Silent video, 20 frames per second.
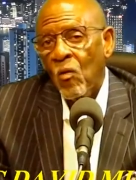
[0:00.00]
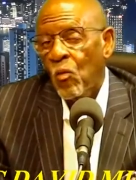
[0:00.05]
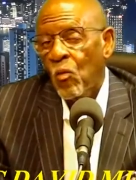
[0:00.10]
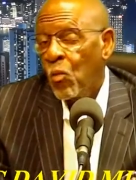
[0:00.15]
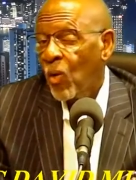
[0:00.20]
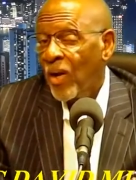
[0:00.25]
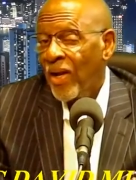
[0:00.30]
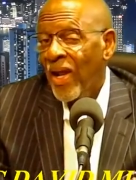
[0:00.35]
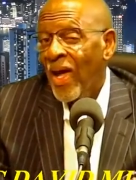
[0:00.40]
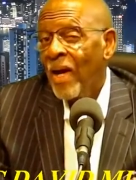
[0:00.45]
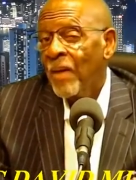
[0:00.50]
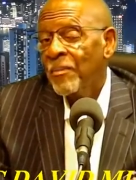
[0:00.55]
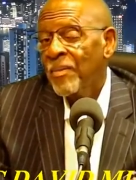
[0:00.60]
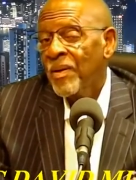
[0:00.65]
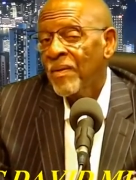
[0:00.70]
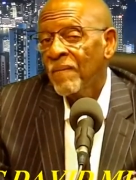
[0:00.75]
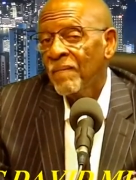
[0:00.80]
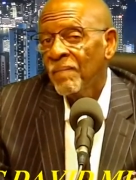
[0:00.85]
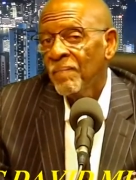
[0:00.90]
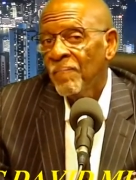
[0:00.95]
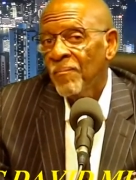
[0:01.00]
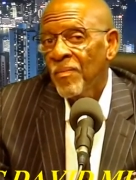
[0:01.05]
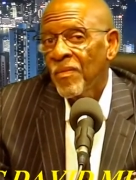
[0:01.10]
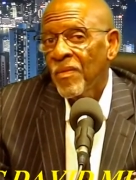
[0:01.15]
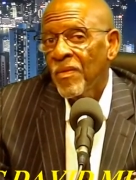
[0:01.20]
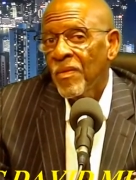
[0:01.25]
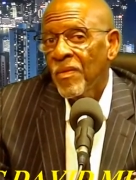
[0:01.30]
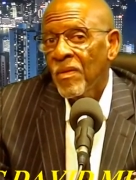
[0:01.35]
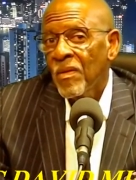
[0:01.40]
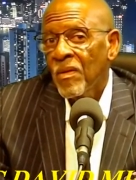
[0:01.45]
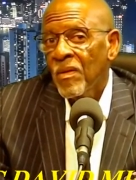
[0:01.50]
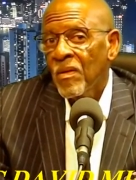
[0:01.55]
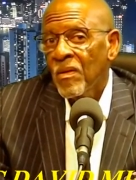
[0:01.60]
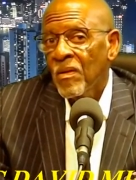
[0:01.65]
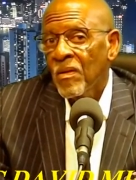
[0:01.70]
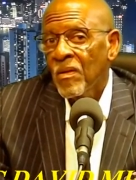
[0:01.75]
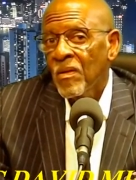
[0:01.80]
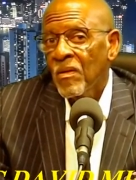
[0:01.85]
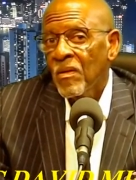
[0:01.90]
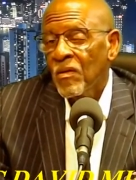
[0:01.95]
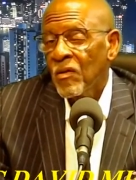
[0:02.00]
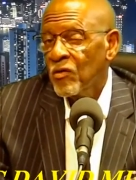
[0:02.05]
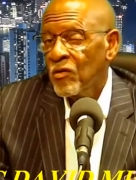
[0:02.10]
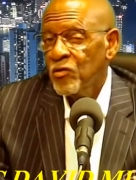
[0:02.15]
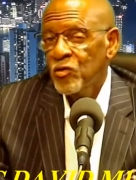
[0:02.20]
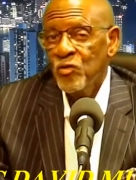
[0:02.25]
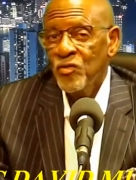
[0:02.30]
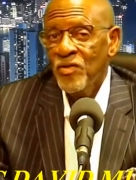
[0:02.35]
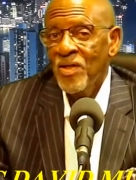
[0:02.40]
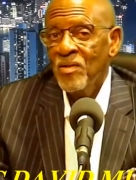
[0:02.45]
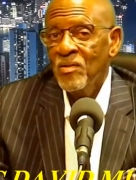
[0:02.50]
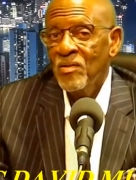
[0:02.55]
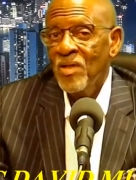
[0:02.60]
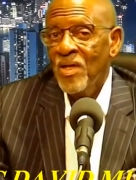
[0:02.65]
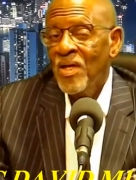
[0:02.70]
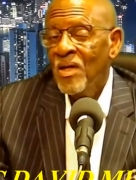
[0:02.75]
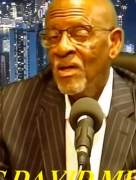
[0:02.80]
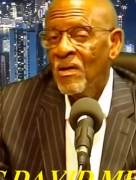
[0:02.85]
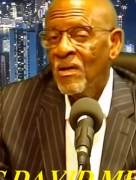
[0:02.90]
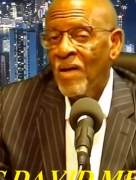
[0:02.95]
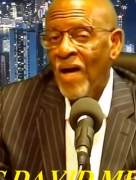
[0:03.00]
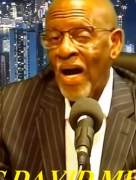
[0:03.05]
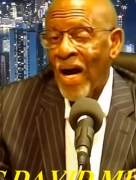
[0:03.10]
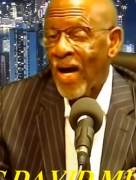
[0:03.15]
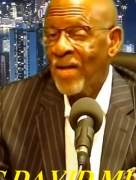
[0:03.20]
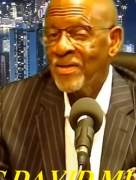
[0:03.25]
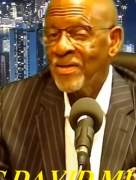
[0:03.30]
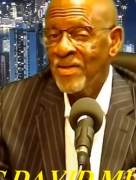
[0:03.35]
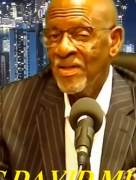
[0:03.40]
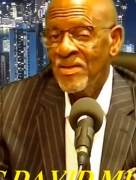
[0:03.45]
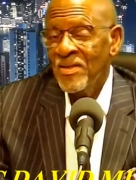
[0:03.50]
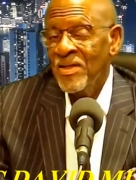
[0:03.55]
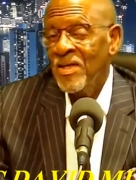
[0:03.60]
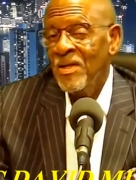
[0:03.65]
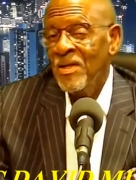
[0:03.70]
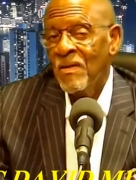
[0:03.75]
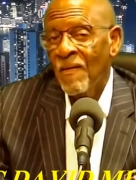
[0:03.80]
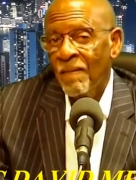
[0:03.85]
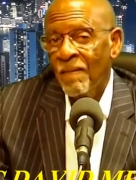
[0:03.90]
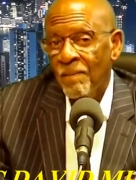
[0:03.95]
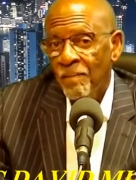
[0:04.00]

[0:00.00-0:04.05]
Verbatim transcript: What happened? Because you didn't hear. I didn't hear.